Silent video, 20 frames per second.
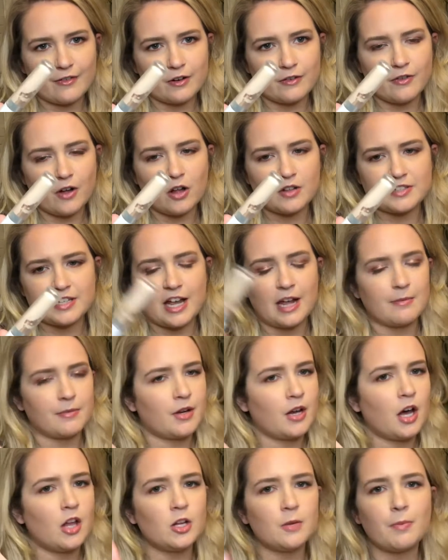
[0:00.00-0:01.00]
of all time.
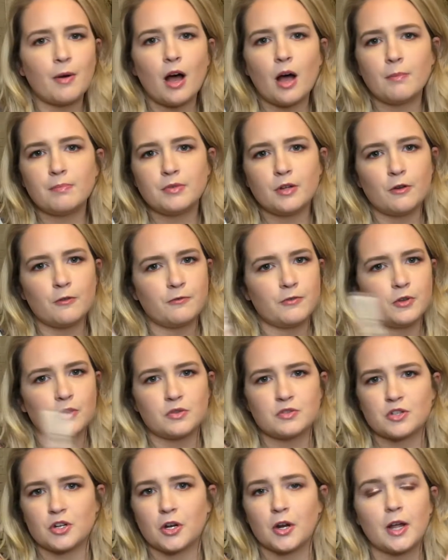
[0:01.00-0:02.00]
ColourPop No
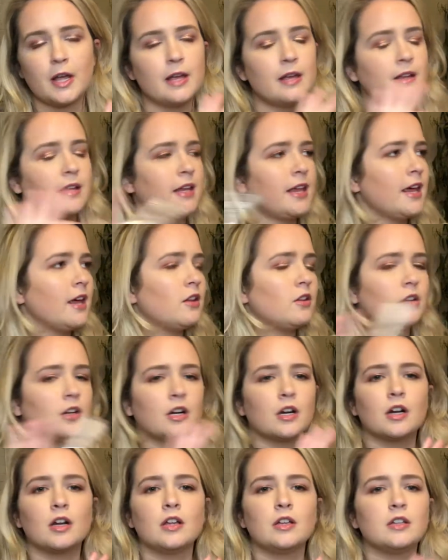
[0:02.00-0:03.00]
Filter.
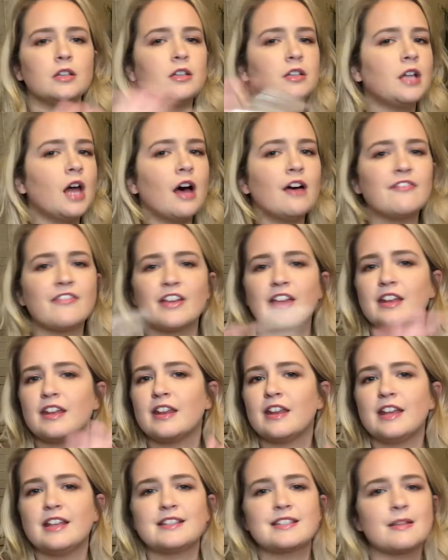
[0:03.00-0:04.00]
Killer. Love it.
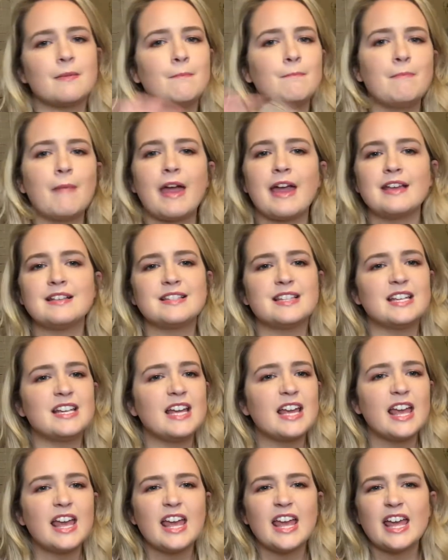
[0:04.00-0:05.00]
It's amazing.
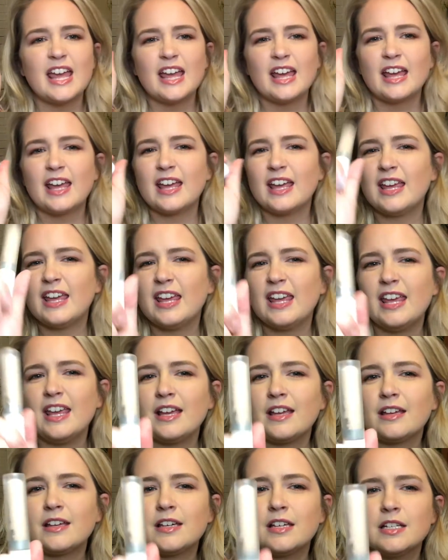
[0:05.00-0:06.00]
It
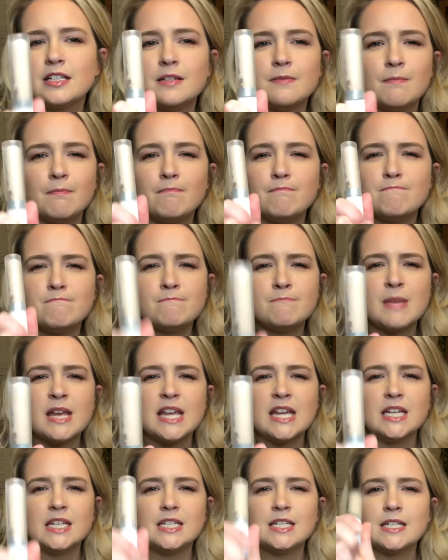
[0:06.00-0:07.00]
could
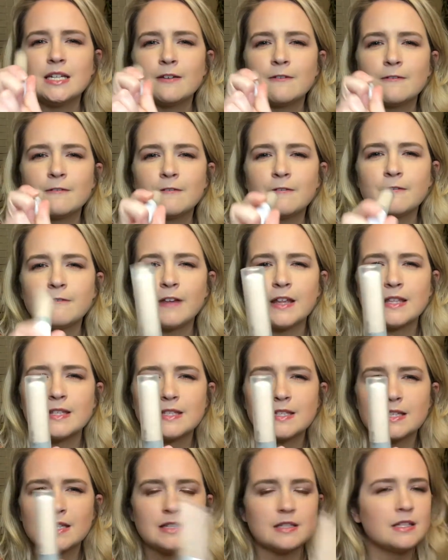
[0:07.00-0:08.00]
mend
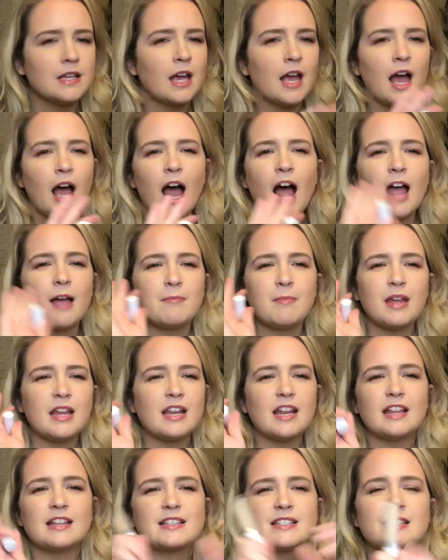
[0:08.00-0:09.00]
fences. I mean,
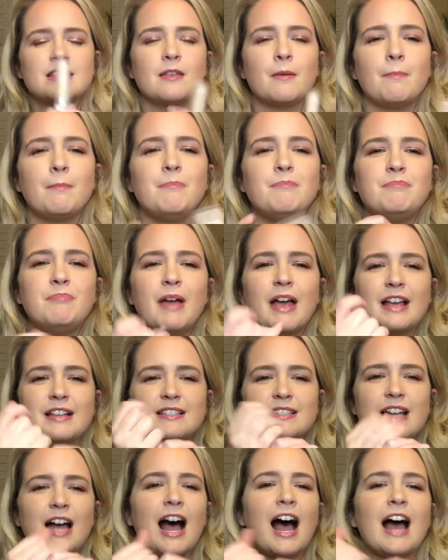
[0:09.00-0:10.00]
it's the
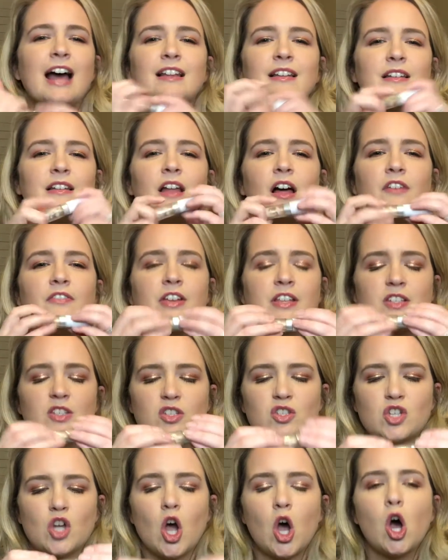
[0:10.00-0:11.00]
best. I love it
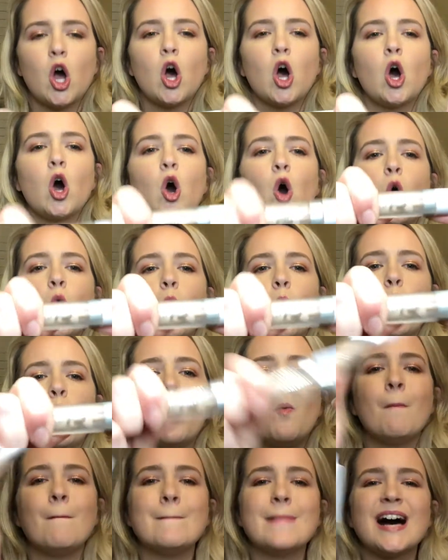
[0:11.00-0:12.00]
so
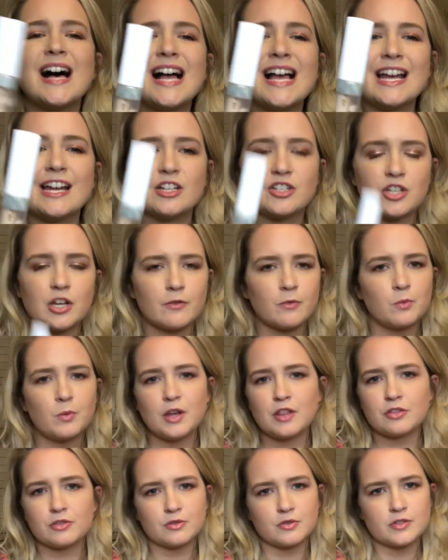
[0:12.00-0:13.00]
much. I've
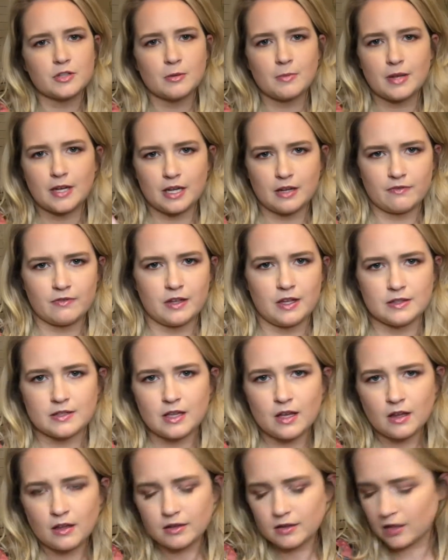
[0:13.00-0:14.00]
went through so many of these.
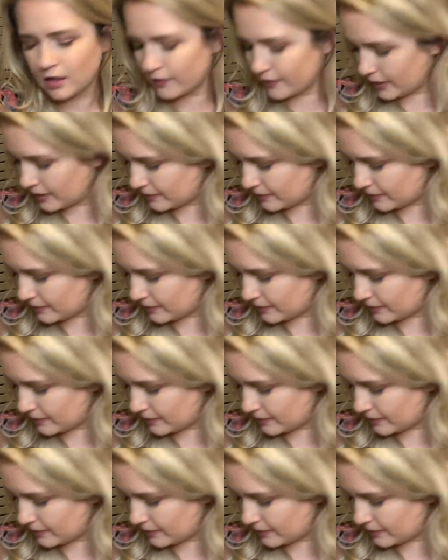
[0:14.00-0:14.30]
Love it.